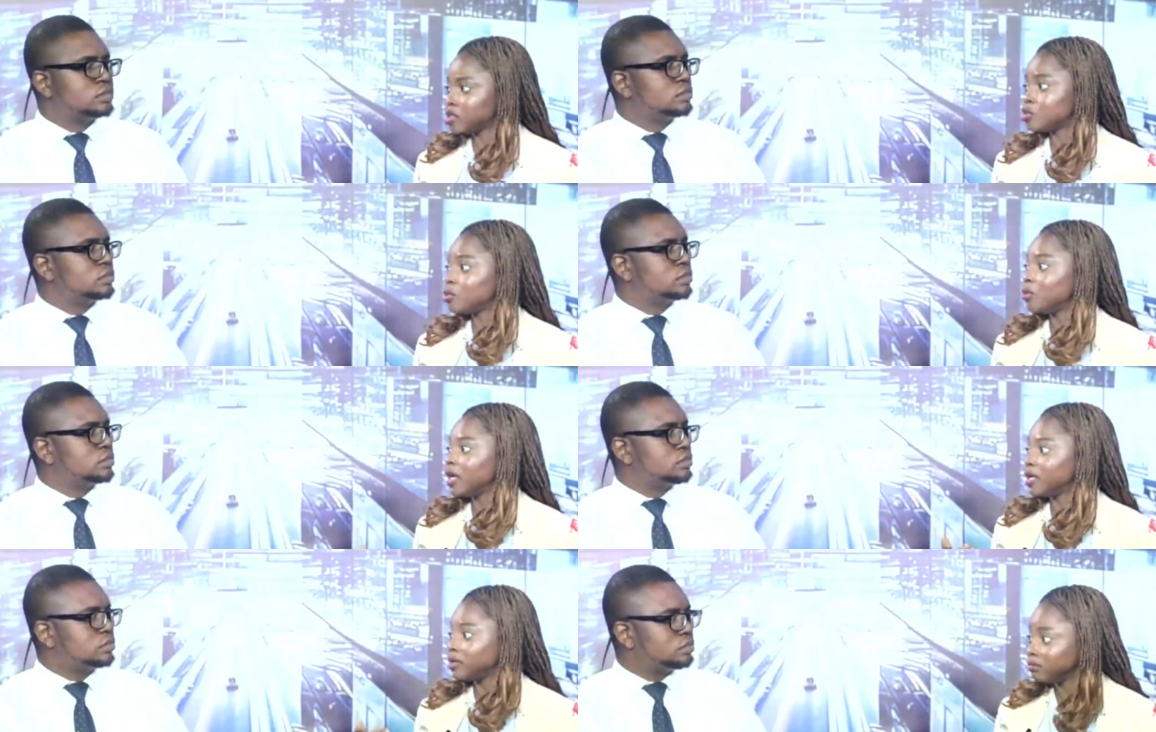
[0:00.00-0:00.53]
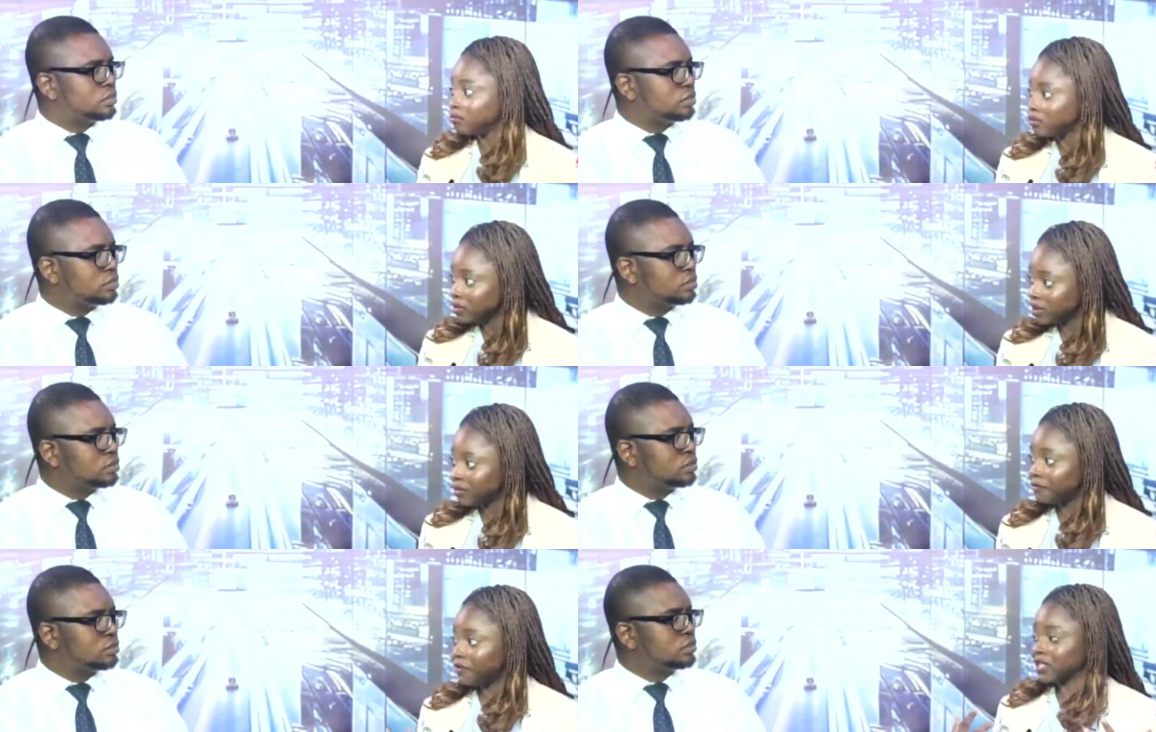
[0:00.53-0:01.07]
Speaker 1: So like
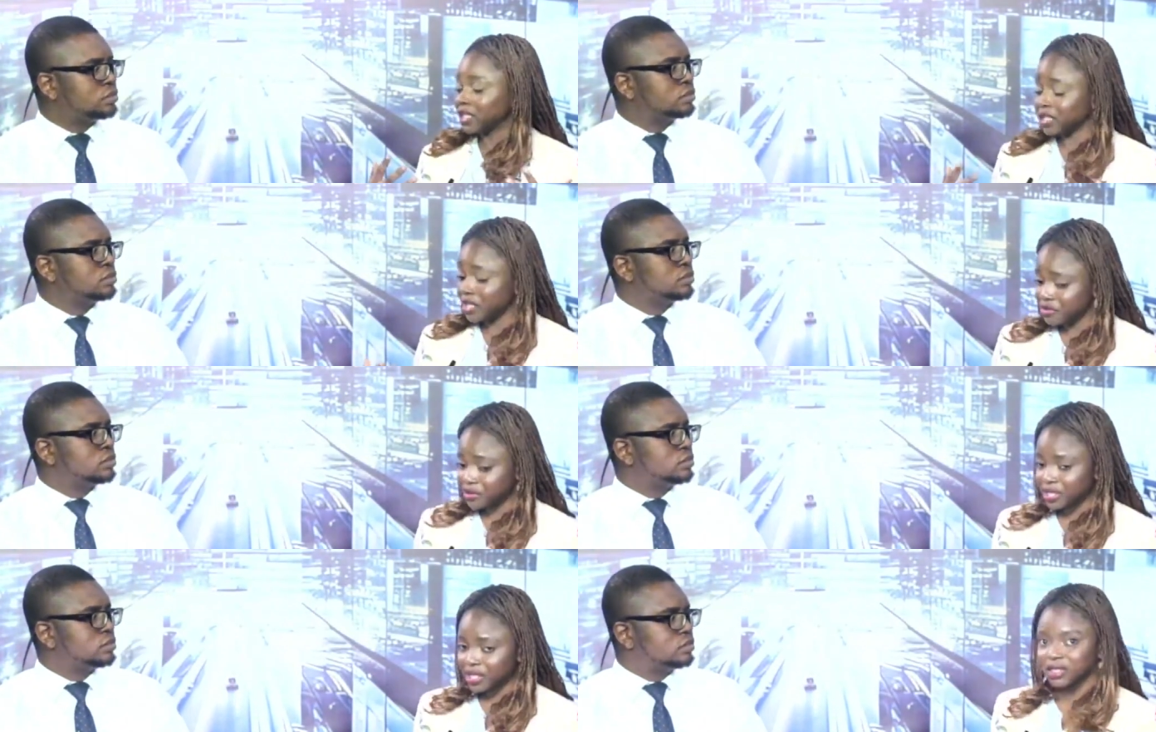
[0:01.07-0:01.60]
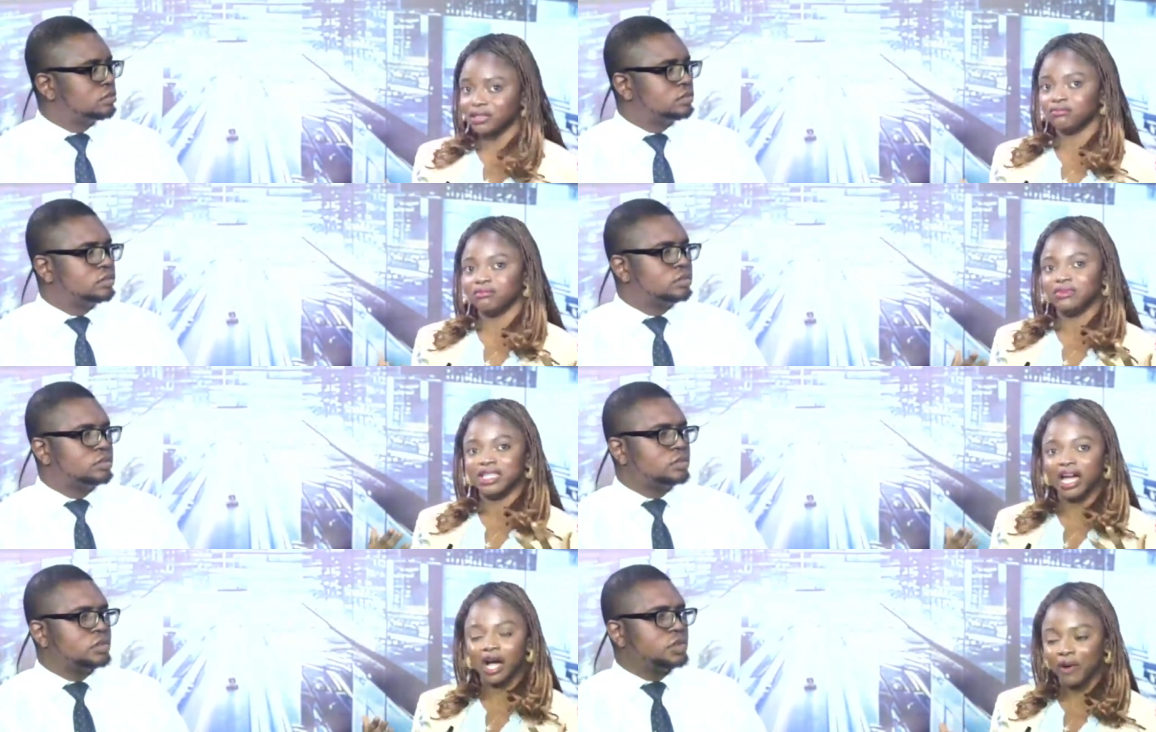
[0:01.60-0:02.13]
the fact that there, it
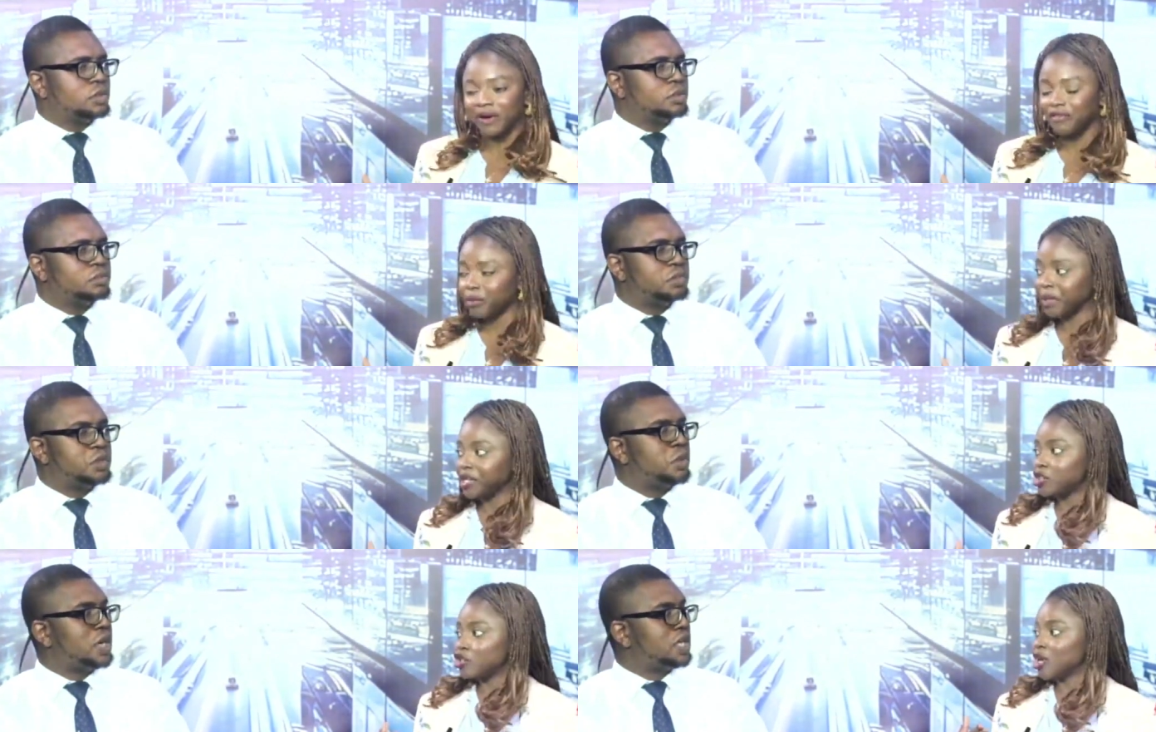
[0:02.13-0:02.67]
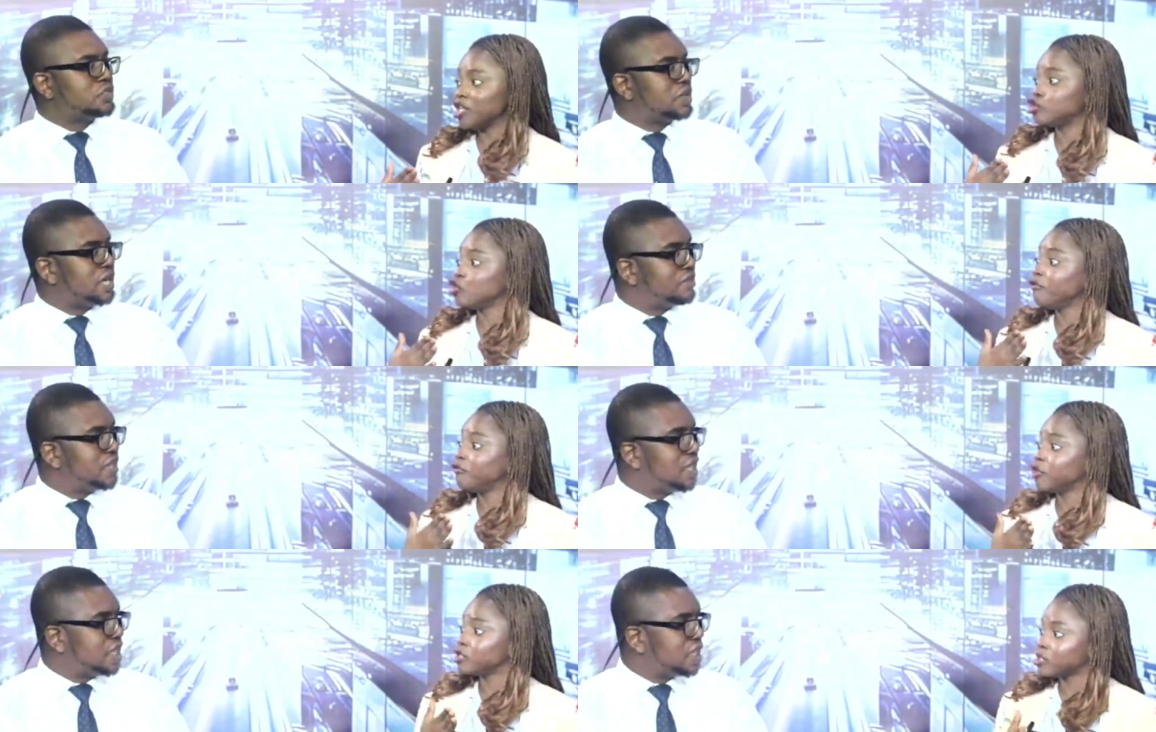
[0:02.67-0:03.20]
now everybody's trying to
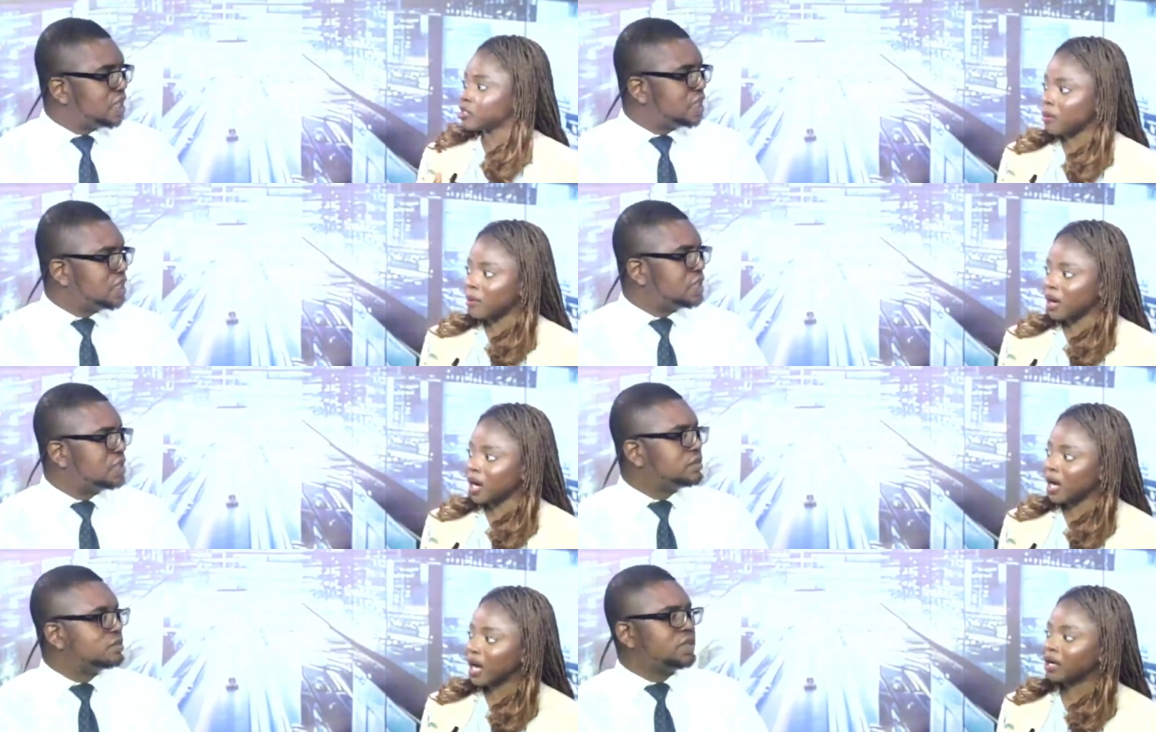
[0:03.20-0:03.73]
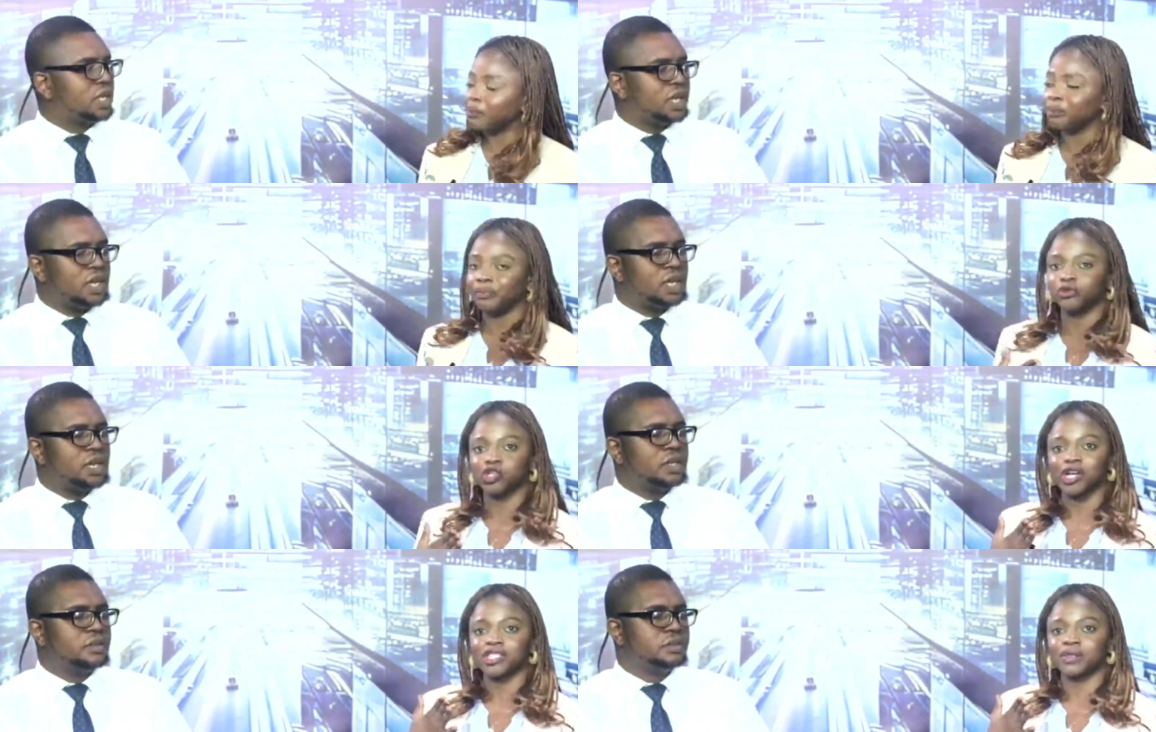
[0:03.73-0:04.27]
go for summer, yeah.
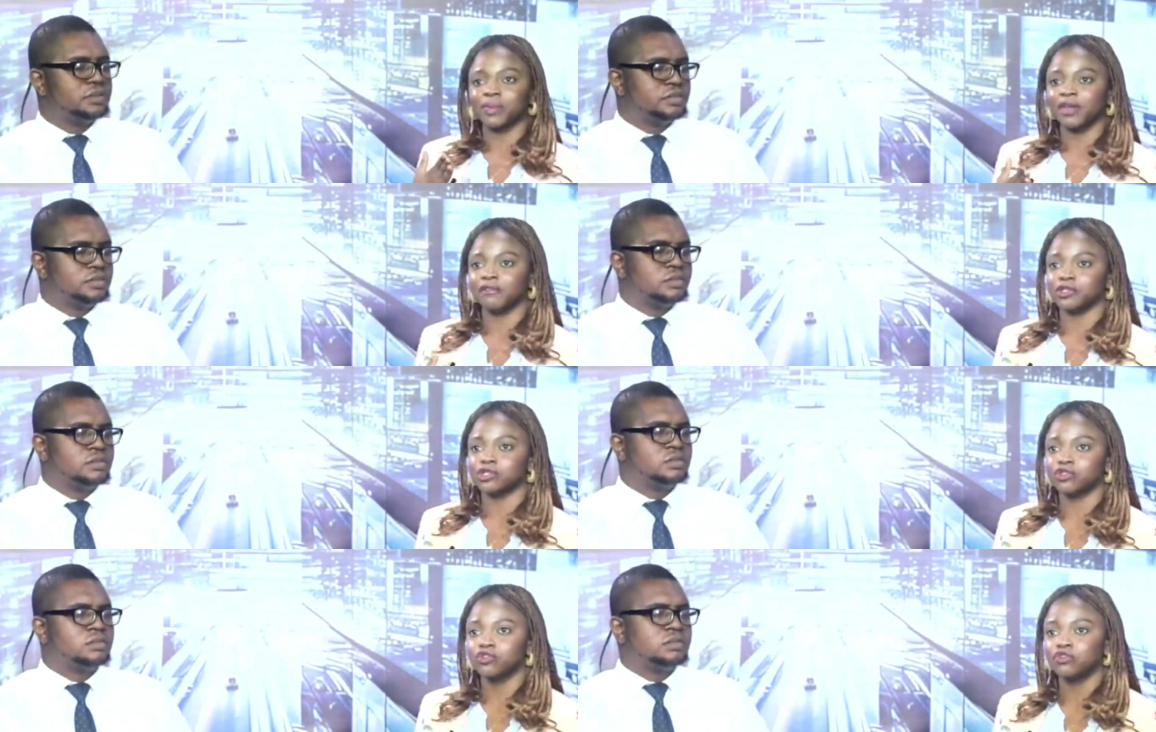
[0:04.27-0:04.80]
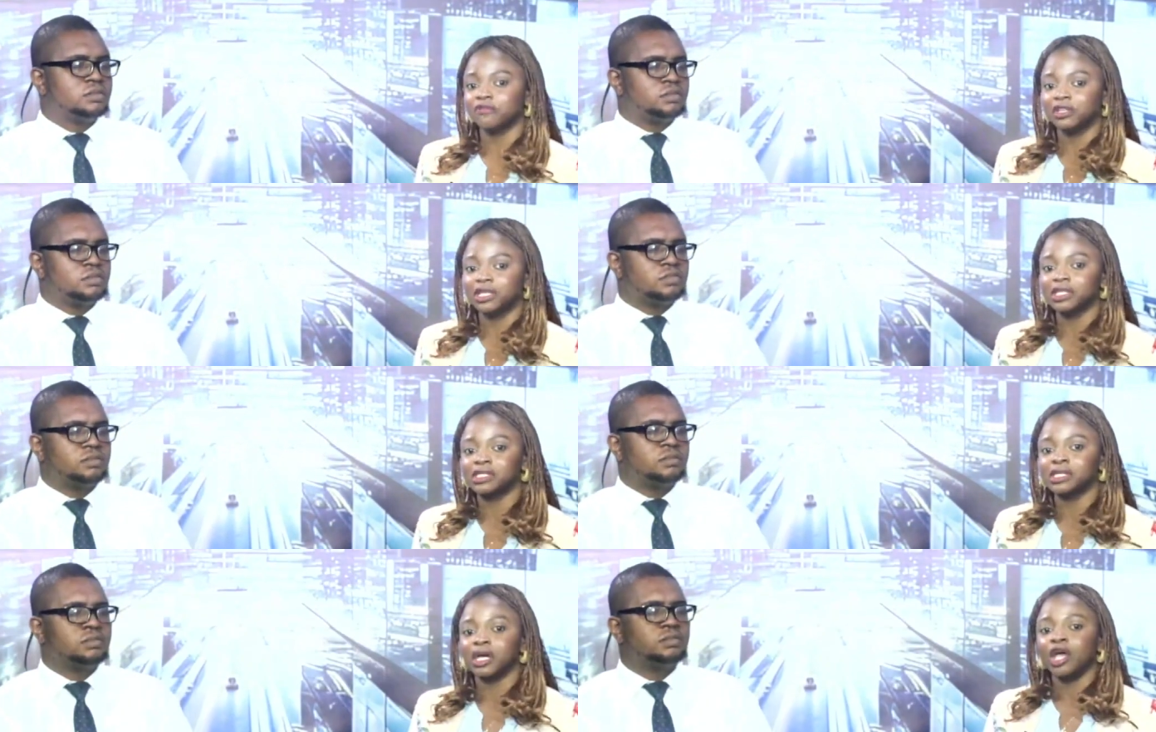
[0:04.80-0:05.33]
trying to pay for school
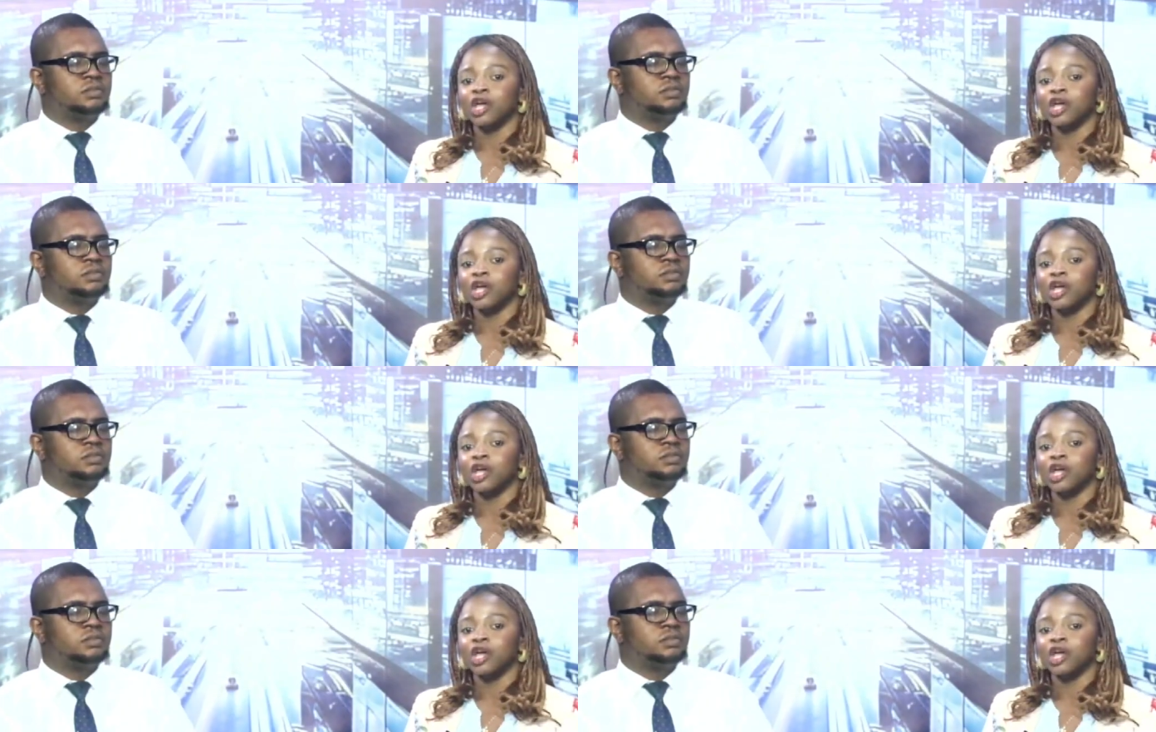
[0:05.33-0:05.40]
fees.